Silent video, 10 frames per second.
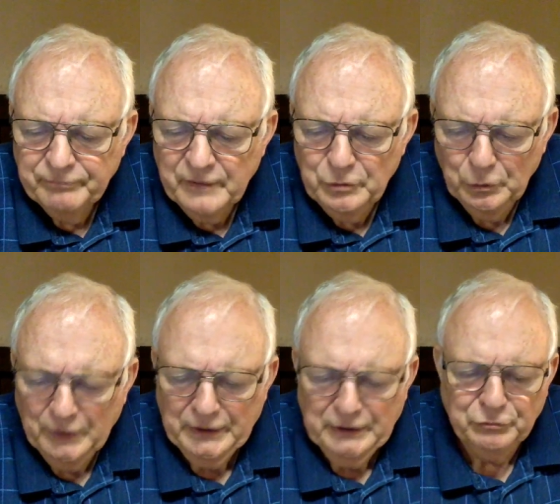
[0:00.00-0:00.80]
you
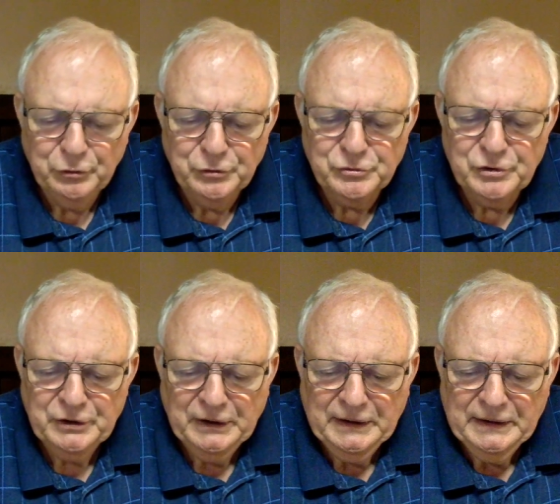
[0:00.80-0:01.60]
want to influence the
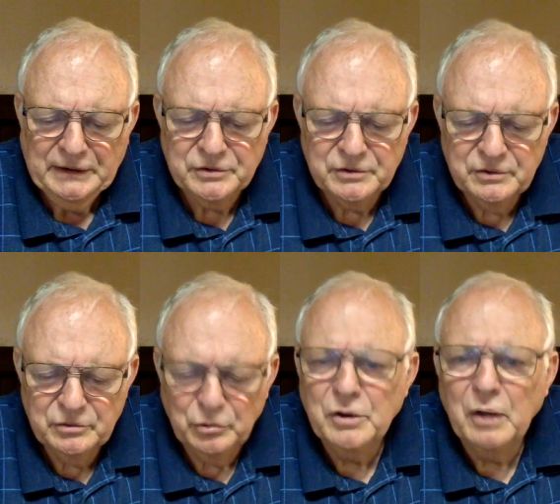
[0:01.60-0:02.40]
gods,
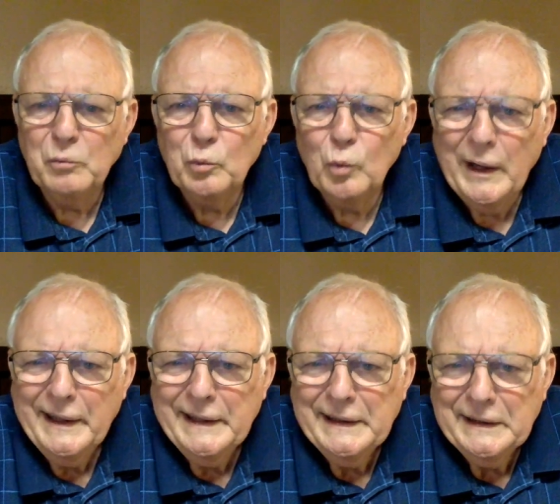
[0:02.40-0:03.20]
don't come
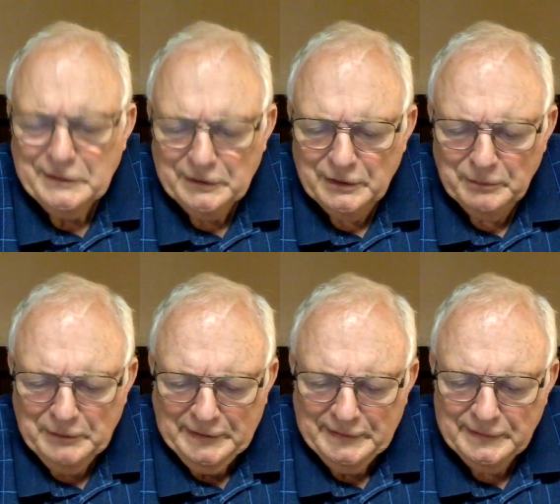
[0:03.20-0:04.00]
whining here to
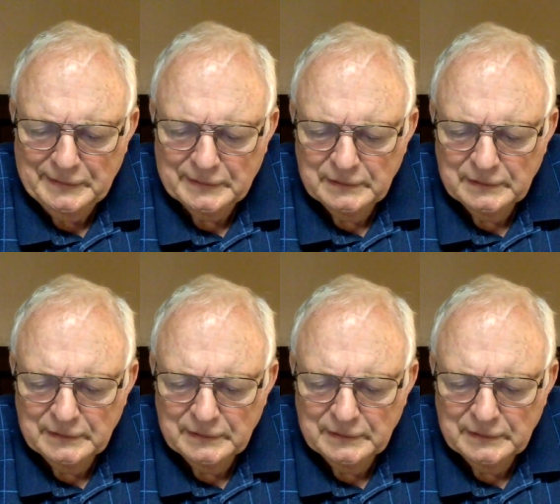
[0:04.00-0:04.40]
me.